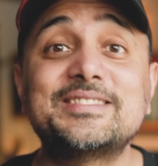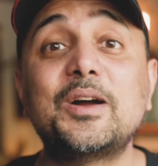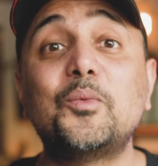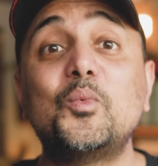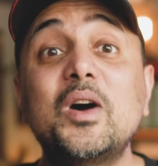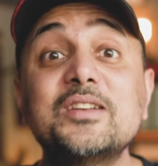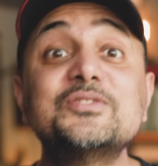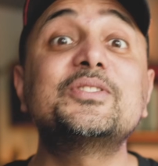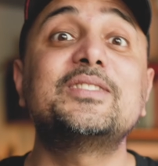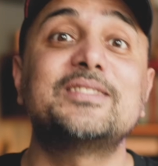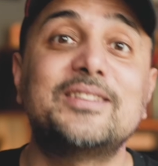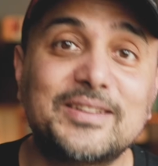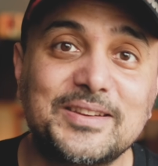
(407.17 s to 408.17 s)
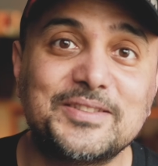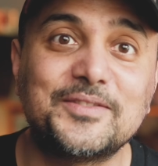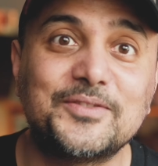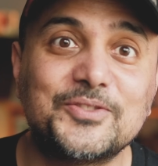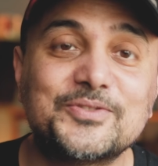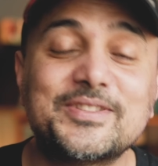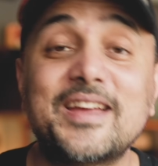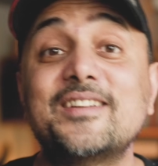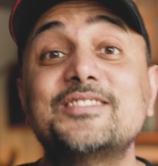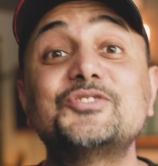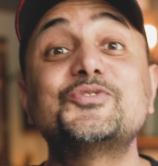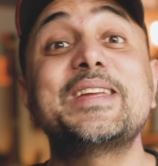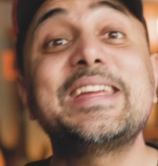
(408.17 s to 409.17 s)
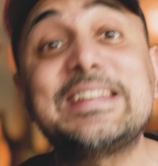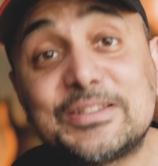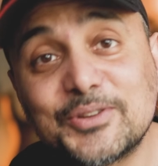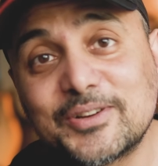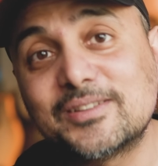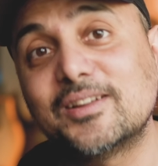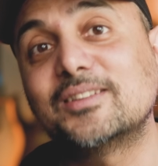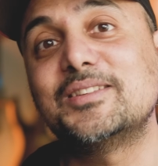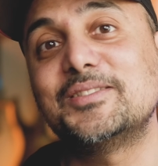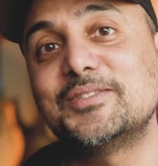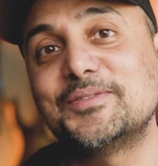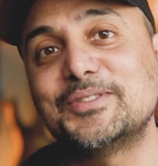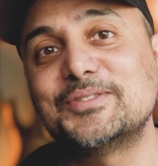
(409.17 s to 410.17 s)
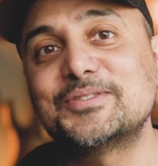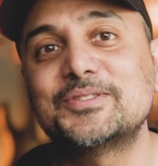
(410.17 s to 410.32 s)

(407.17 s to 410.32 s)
that want to conduct interviews and are trained to conduct interviews.